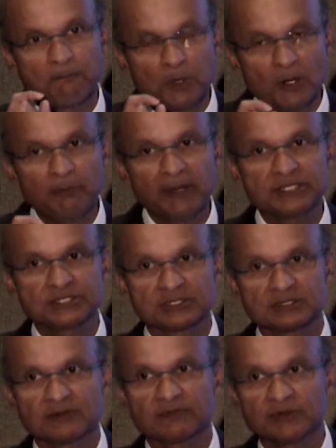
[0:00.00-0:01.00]
per
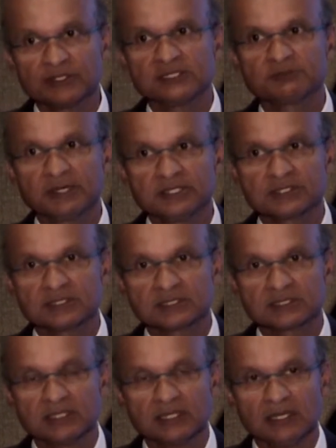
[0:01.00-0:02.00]
patient for these
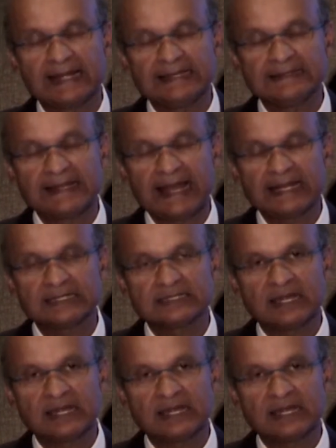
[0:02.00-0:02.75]
patients, and that